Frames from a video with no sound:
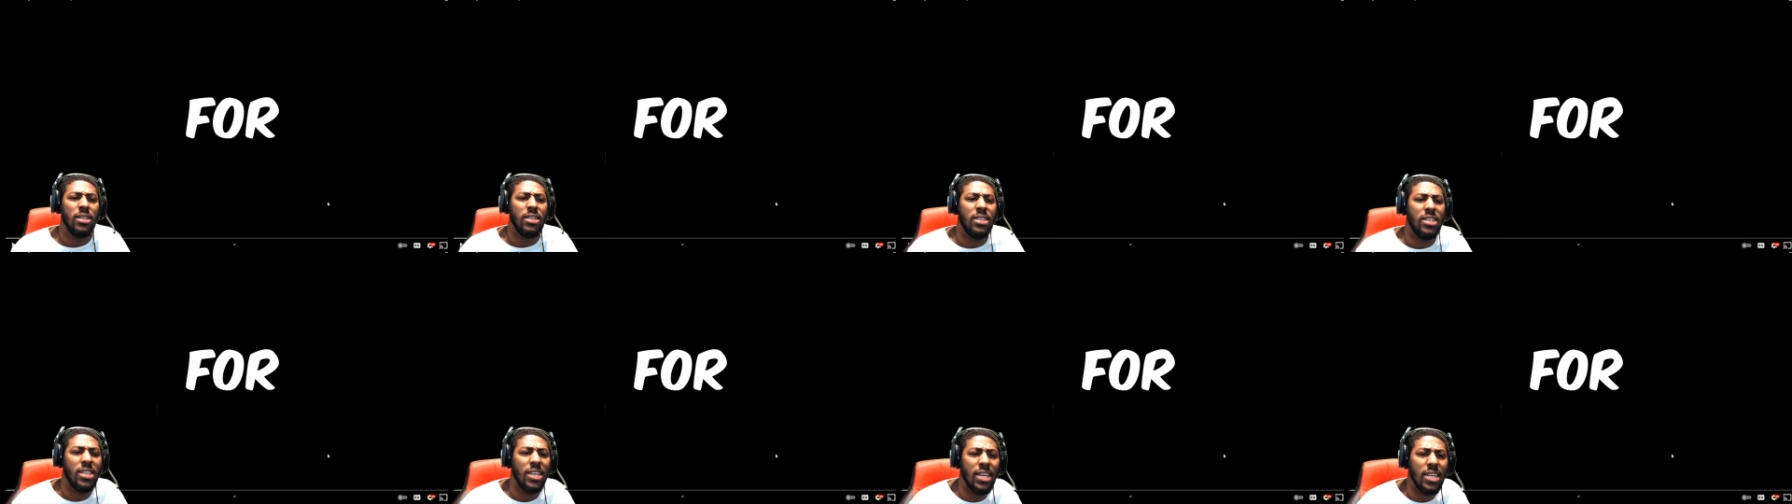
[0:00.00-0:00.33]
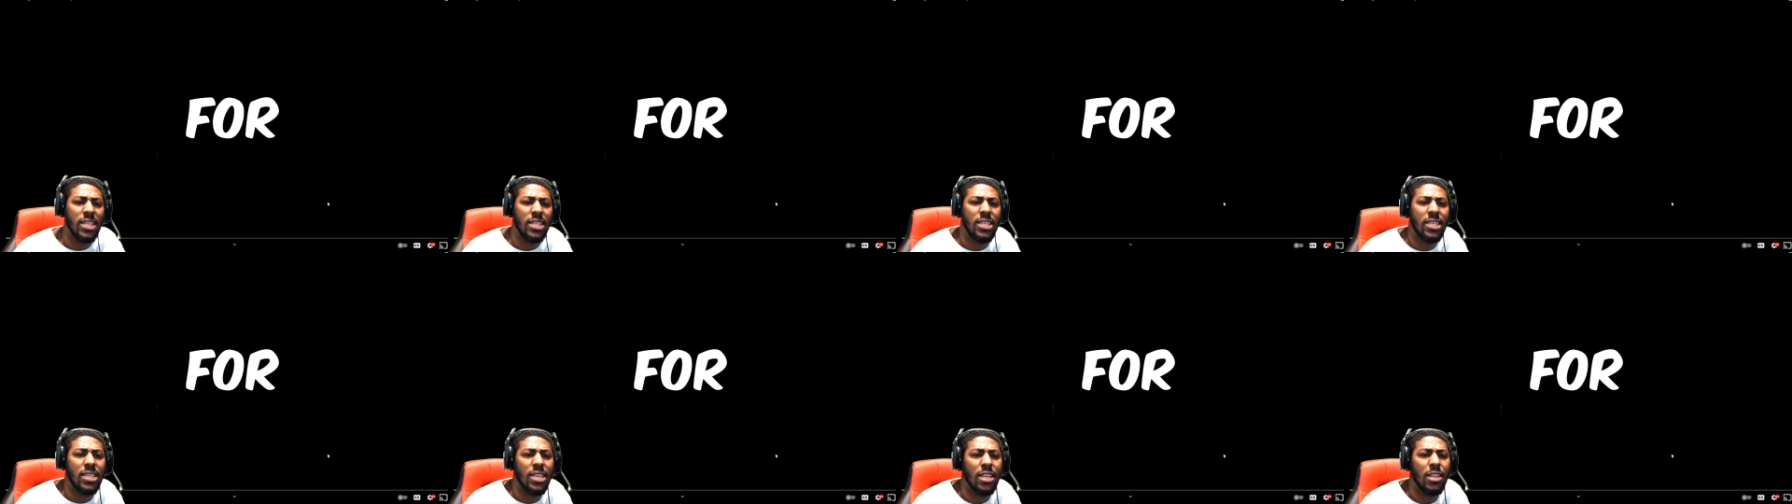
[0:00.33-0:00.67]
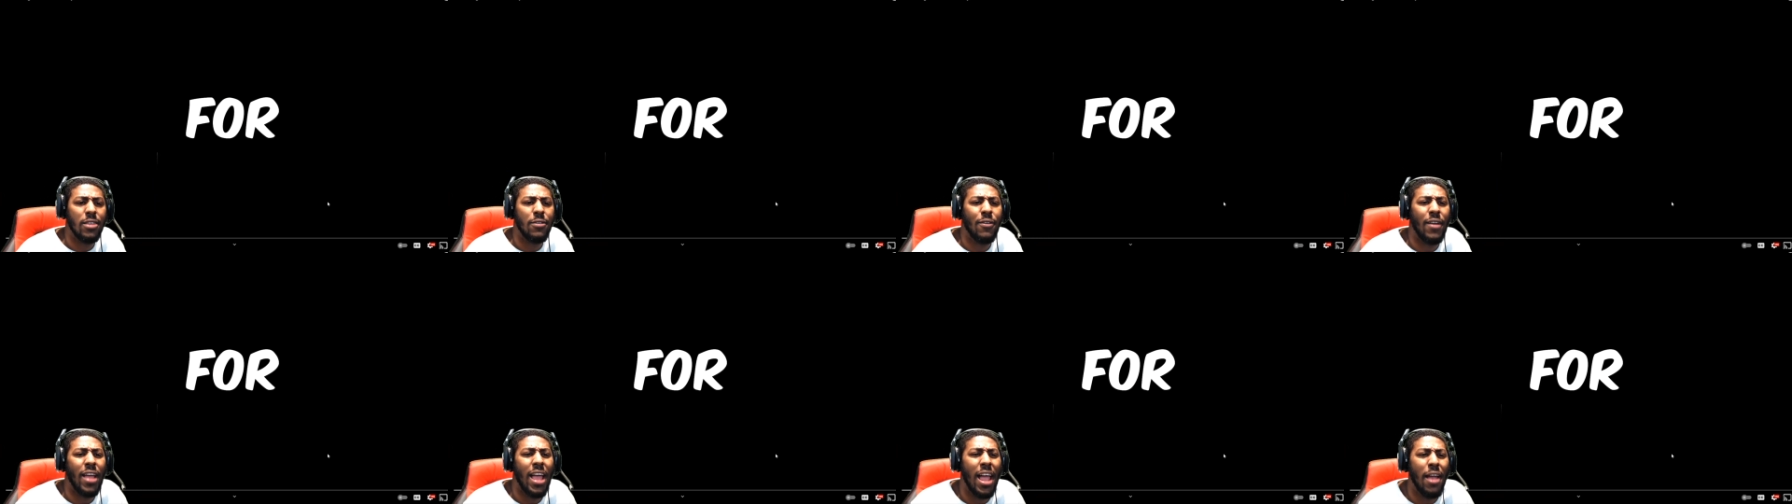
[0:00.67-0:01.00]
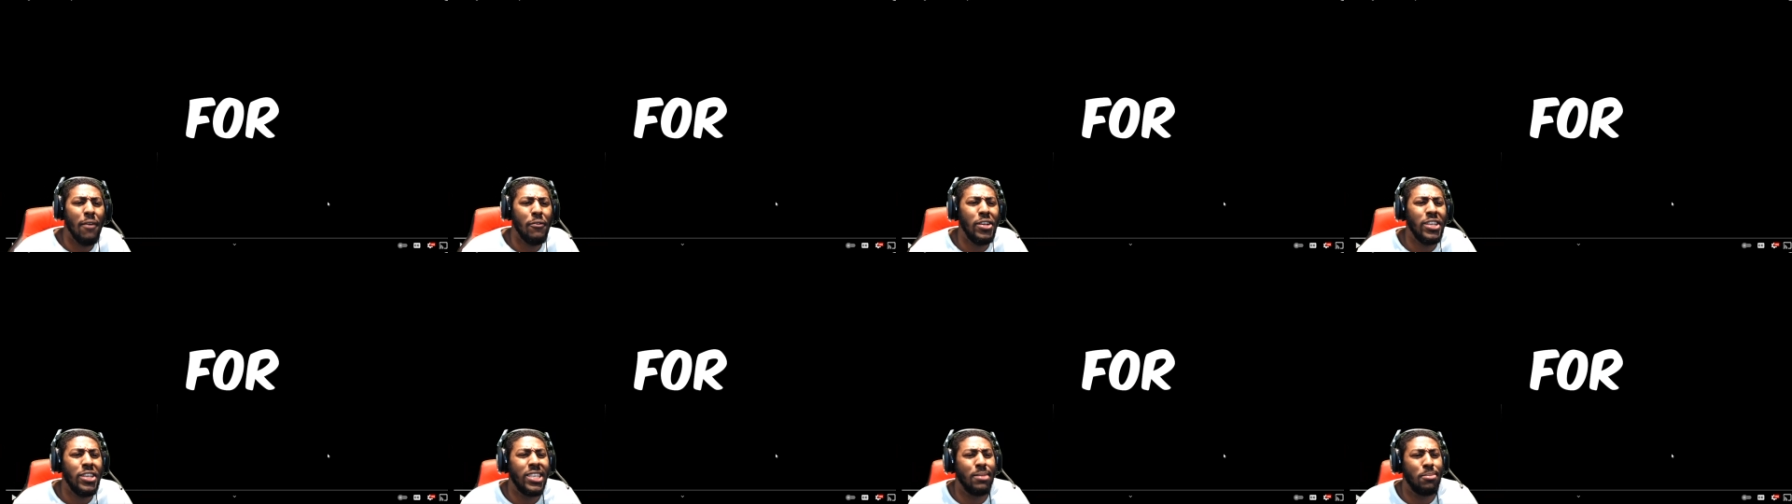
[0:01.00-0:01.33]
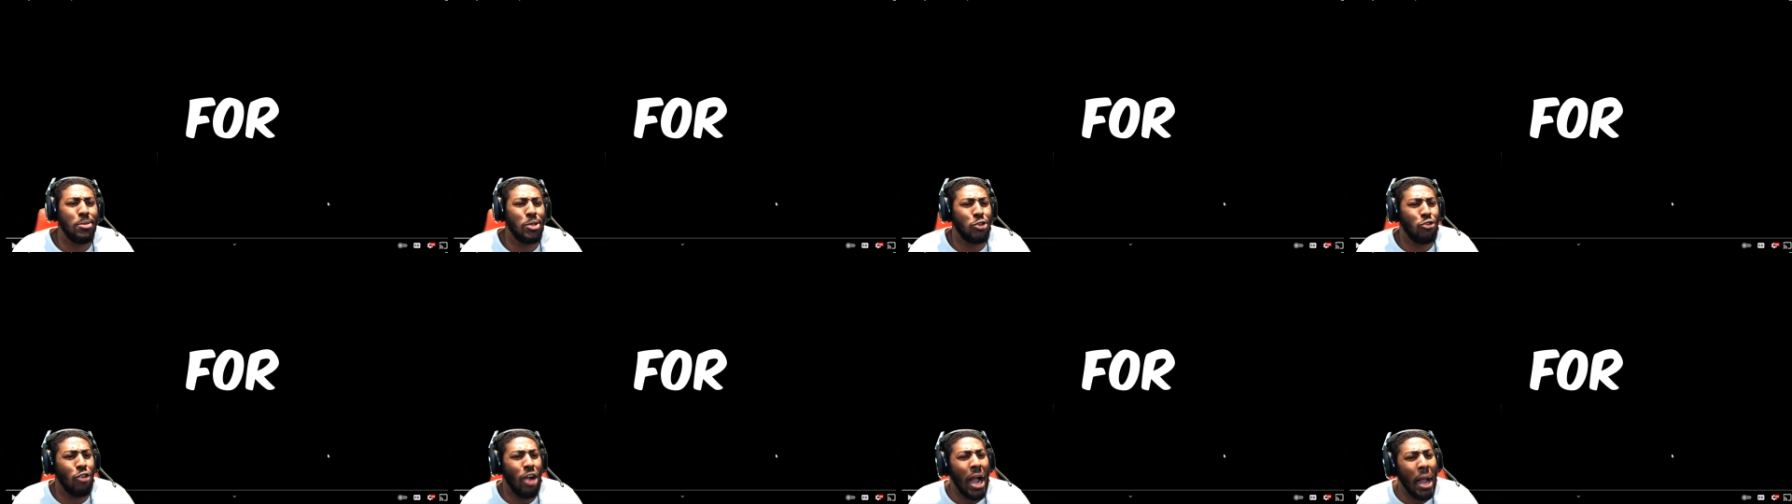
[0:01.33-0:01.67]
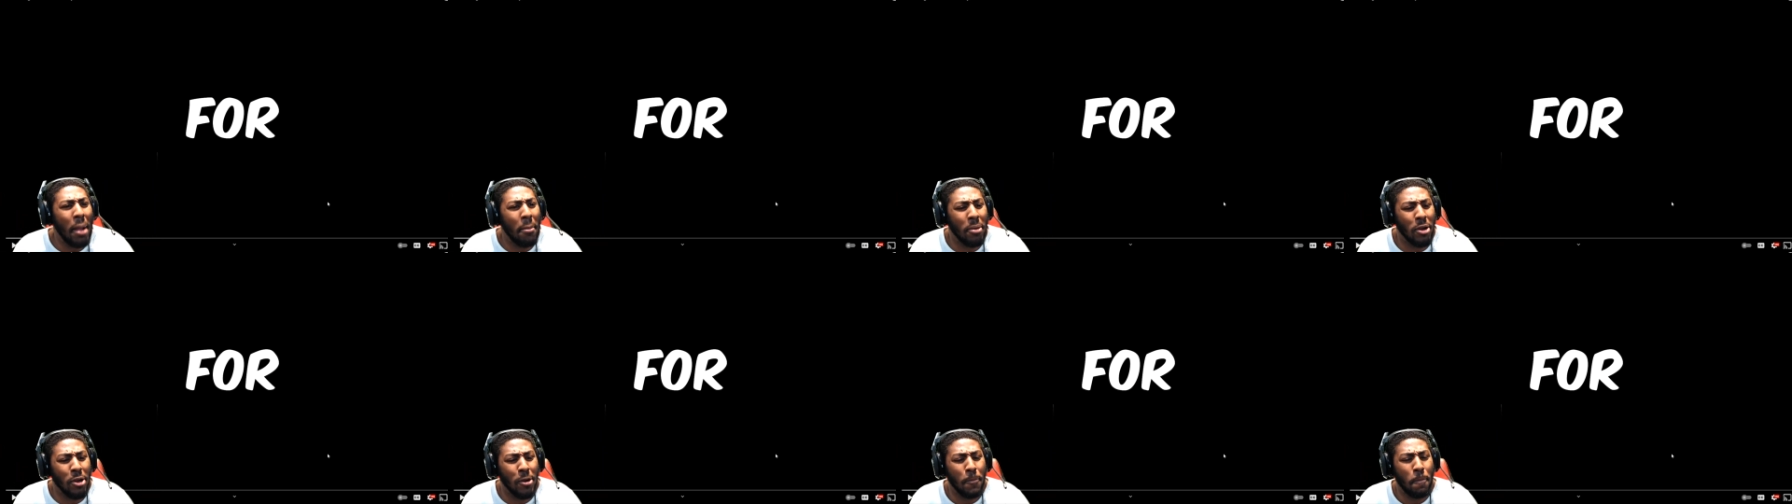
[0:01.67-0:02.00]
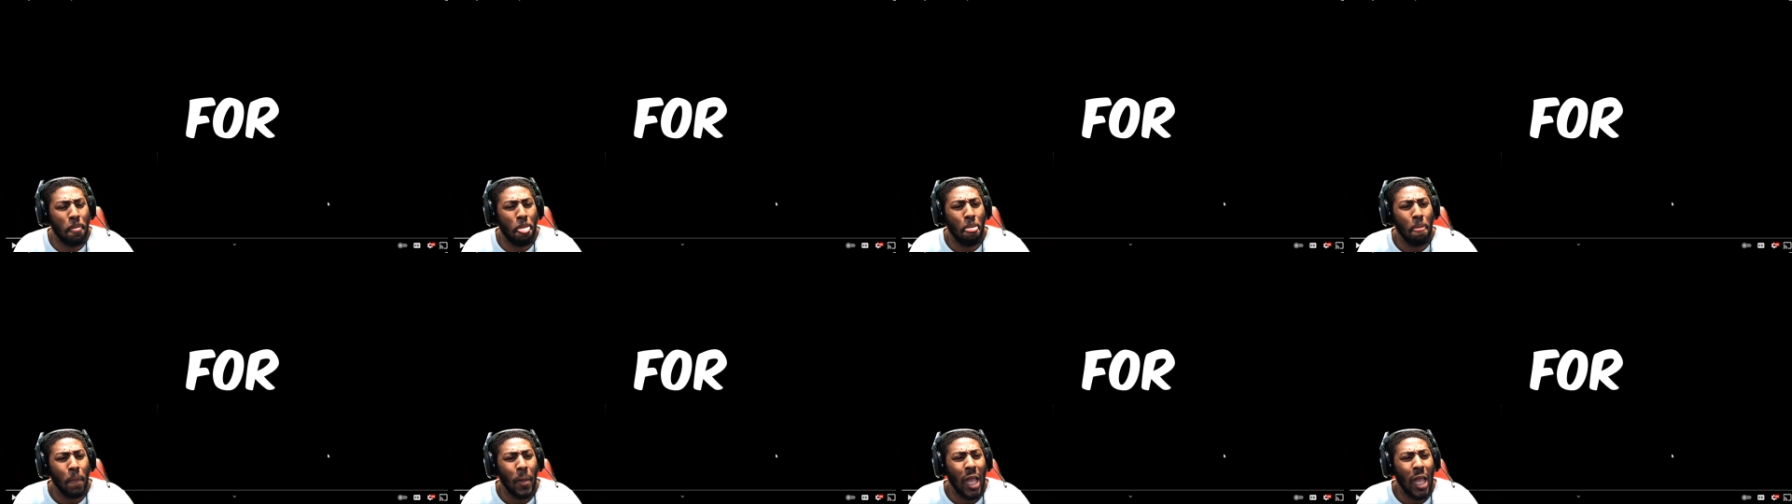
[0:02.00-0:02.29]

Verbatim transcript: 10 cents for every subscriber.